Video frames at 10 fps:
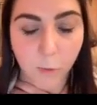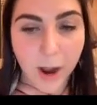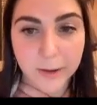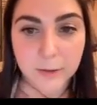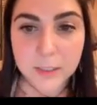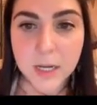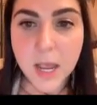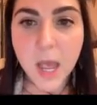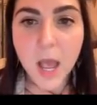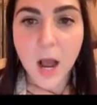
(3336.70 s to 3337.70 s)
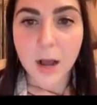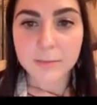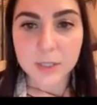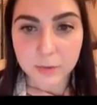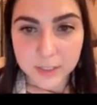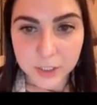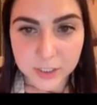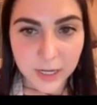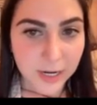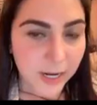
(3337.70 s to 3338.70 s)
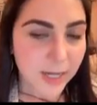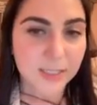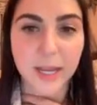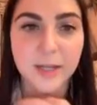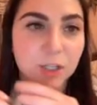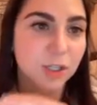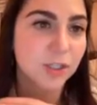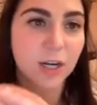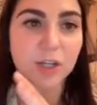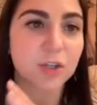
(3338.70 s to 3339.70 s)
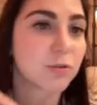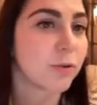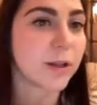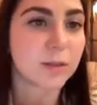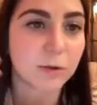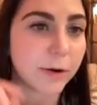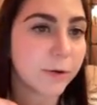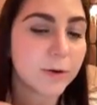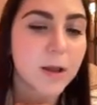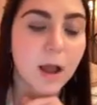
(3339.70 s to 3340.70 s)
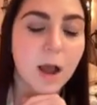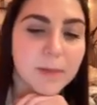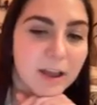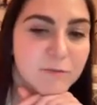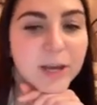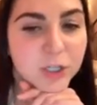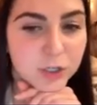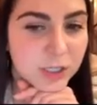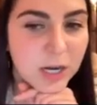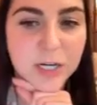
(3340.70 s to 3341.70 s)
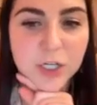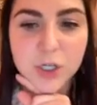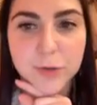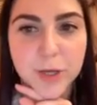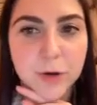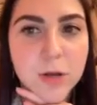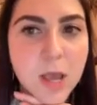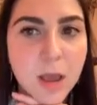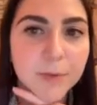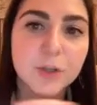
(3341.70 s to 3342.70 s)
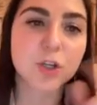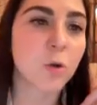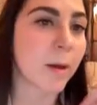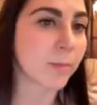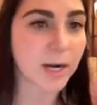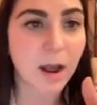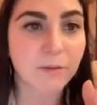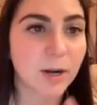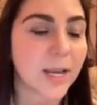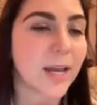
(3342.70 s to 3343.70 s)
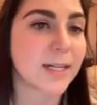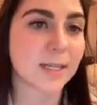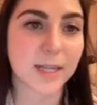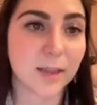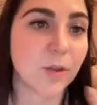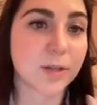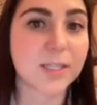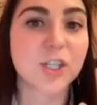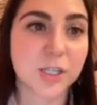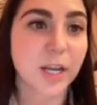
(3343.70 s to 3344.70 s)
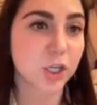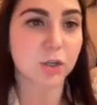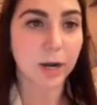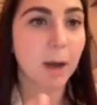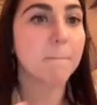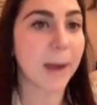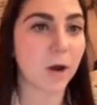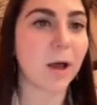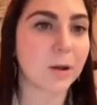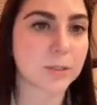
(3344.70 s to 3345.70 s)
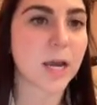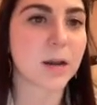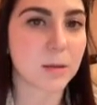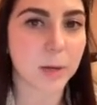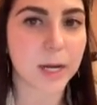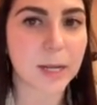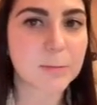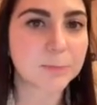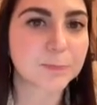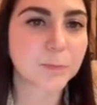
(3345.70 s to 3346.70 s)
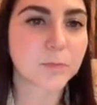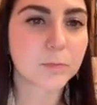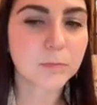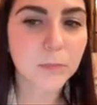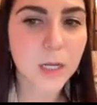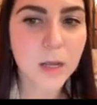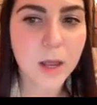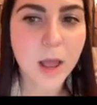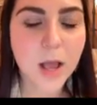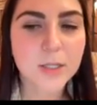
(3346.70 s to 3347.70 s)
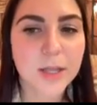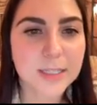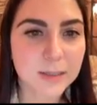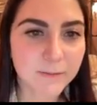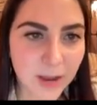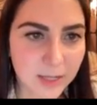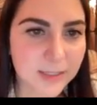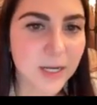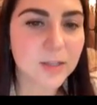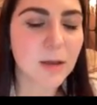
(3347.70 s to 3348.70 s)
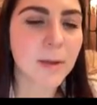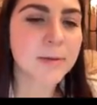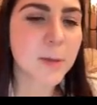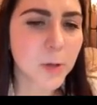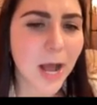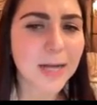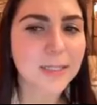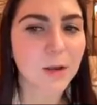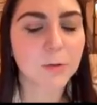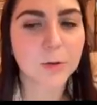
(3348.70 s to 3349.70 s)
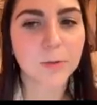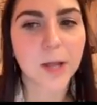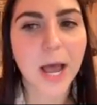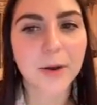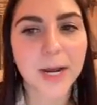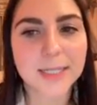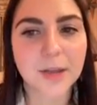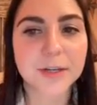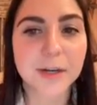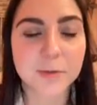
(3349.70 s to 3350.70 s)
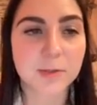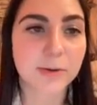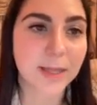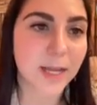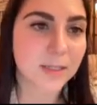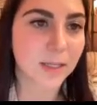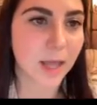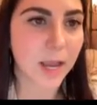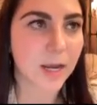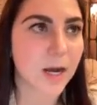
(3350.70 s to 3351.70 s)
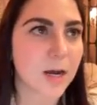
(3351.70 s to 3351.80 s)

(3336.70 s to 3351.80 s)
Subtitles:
wild. So it gets like just extruded through, and I have pictures to kind of show you, but there's no membrane covering it. It looks just like straight up bowel outside of the body. So this is omphalocele. Sometimes people ask, oh, well, how can I tell the difference between this and like